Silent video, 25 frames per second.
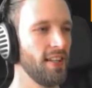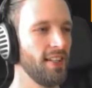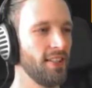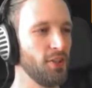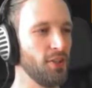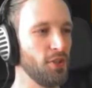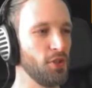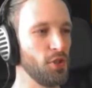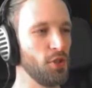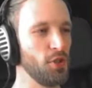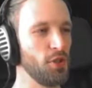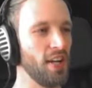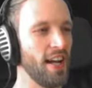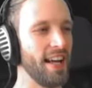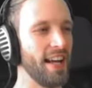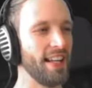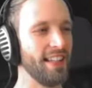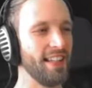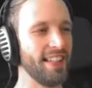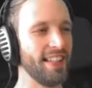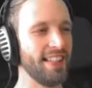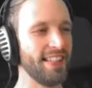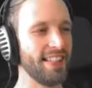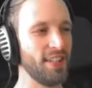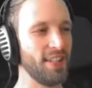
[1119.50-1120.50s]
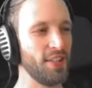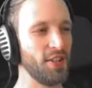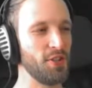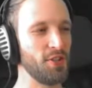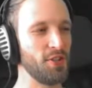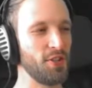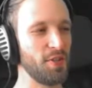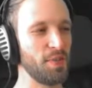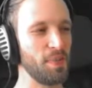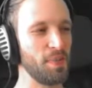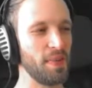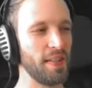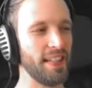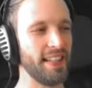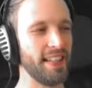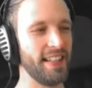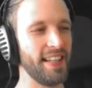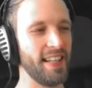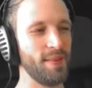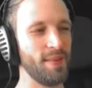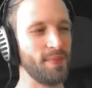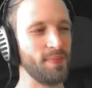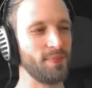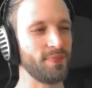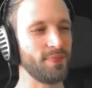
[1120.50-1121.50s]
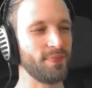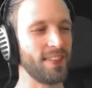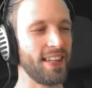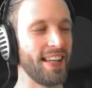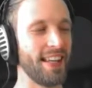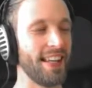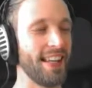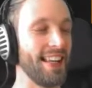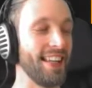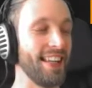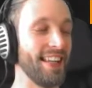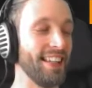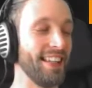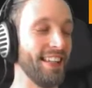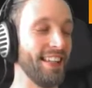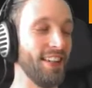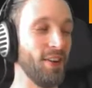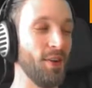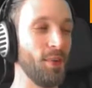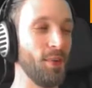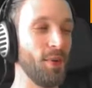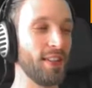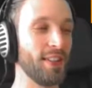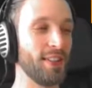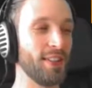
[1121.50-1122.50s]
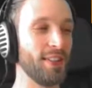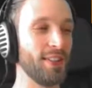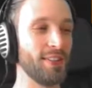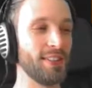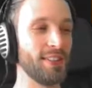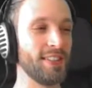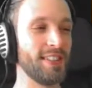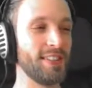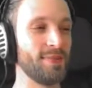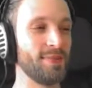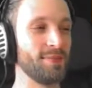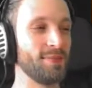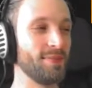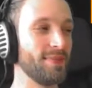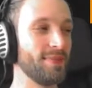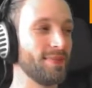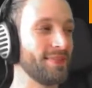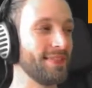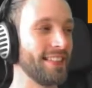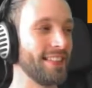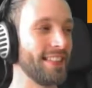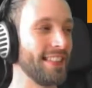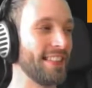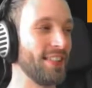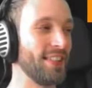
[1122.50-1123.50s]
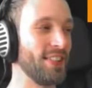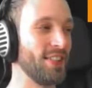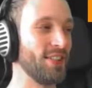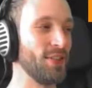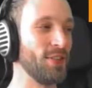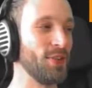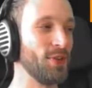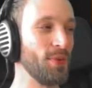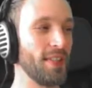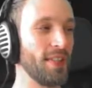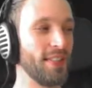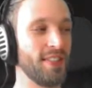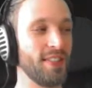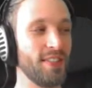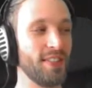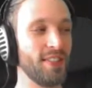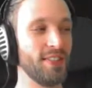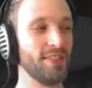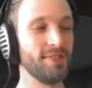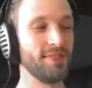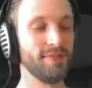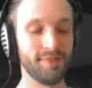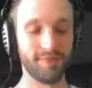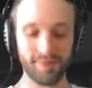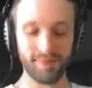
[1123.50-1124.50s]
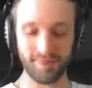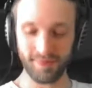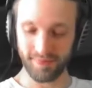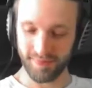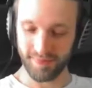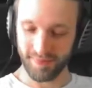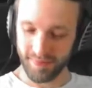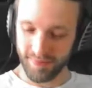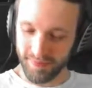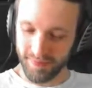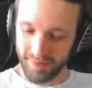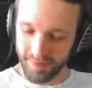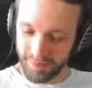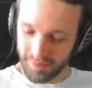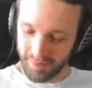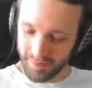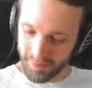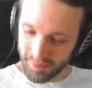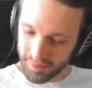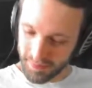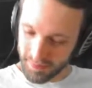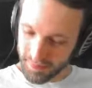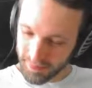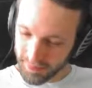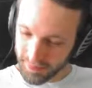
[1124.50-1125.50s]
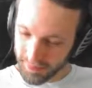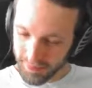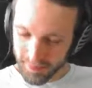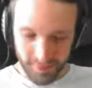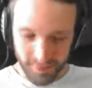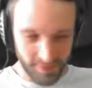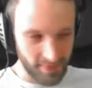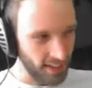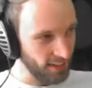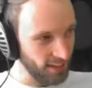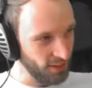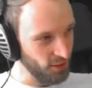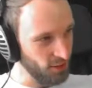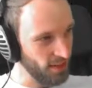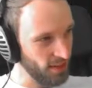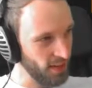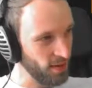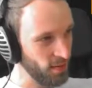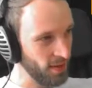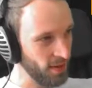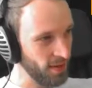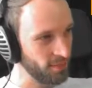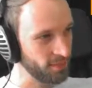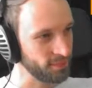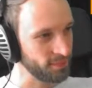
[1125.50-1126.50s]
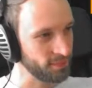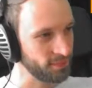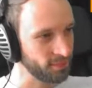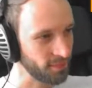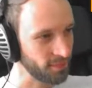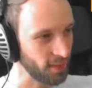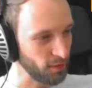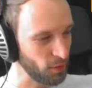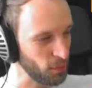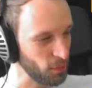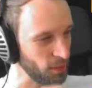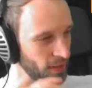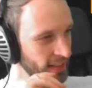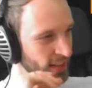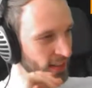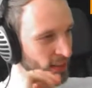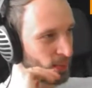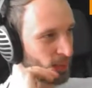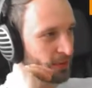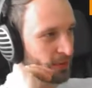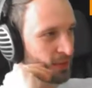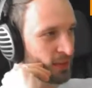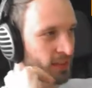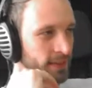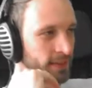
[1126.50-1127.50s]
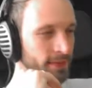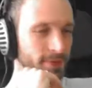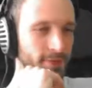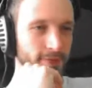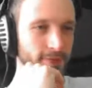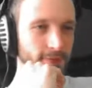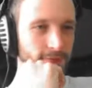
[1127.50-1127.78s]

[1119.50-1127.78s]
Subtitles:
Sure you're analyzing and not just playing game? You know what, Cooler? It's just no way to know. How you doing anyway? Have you played this before?